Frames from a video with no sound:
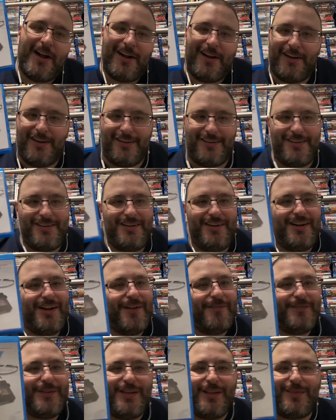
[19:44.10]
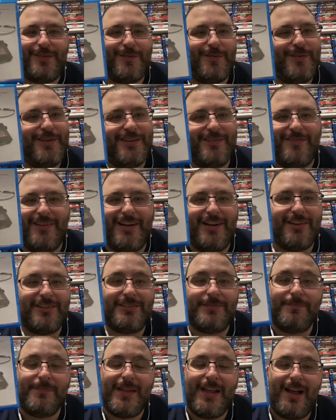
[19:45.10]
I have to get through these
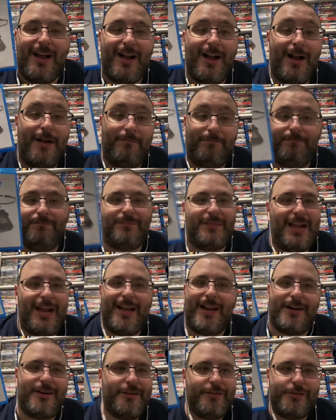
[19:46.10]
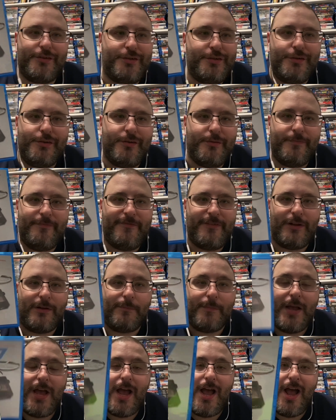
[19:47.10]
videos. I got another 2 to
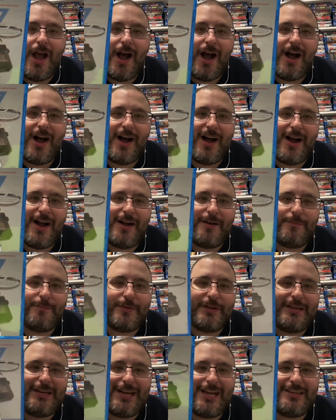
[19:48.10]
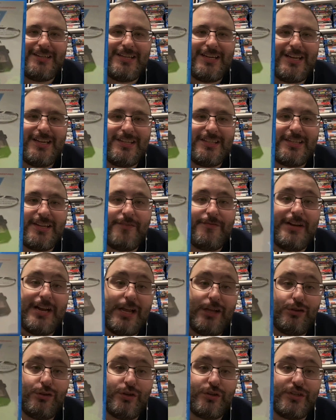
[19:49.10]
film. But 1987,
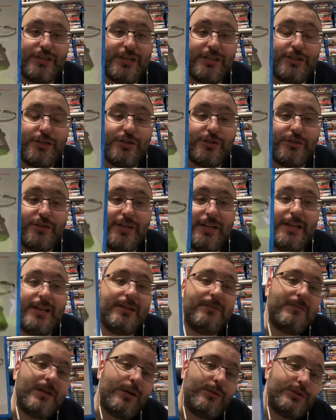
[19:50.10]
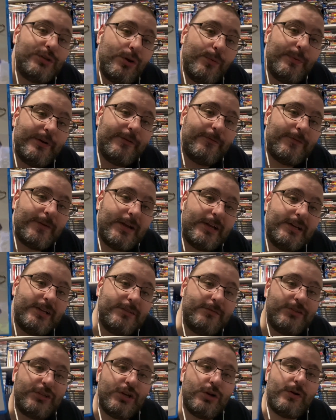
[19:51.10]
it looked interesting. I was hoping to find
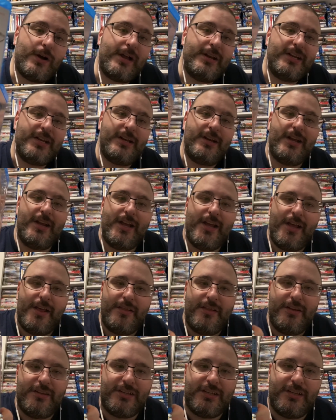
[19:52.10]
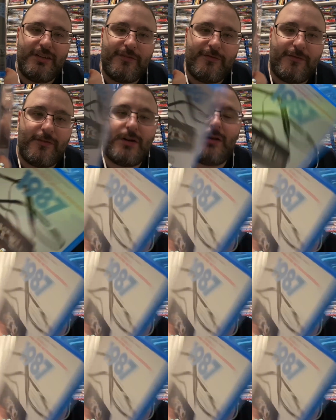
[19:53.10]
it, so I did. This is from